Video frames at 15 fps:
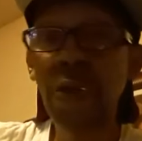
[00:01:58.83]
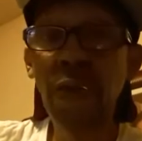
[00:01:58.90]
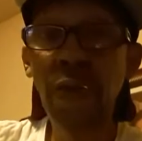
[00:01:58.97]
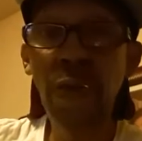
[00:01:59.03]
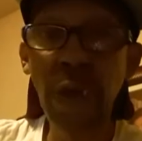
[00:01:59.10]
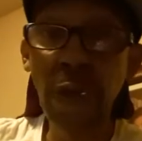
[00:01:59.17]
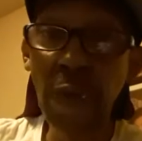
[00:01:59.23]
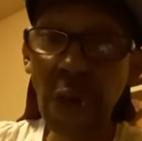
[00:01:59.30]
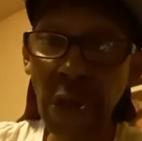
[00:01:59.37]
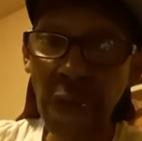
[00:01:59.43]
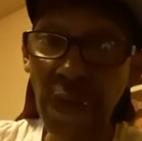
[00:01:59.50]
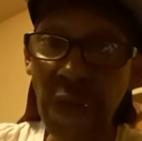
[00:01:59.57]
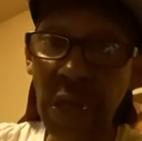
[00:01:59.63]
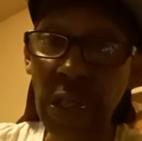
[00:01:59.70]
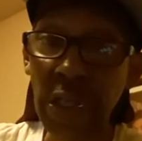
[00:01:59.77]
with a
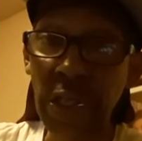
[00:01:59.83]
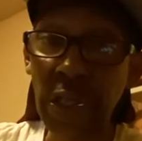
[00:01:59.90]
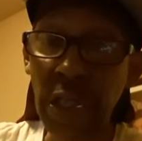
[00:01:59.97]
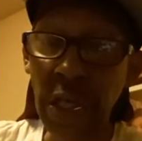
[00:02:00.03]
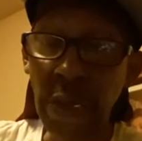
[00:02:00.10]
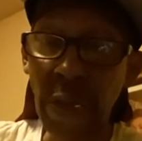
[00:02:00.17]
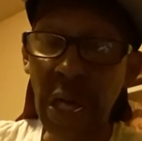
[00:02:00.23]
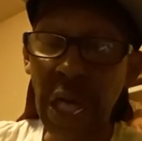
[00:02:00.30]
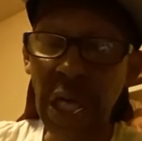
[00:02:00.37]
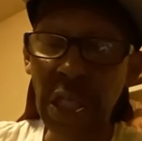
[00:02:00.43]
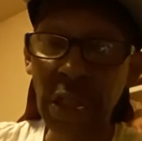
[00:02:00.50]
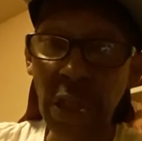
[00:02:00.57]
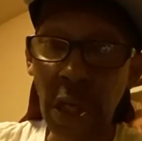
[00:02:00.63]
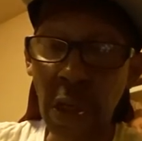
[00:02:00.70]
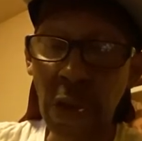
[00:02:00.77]
motherfucking ski
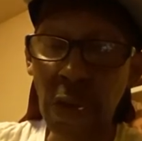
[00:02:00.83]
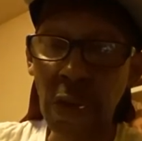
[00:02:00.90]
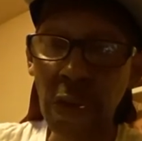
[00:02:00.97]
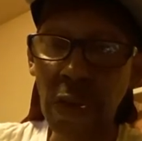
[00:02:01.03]
mask on?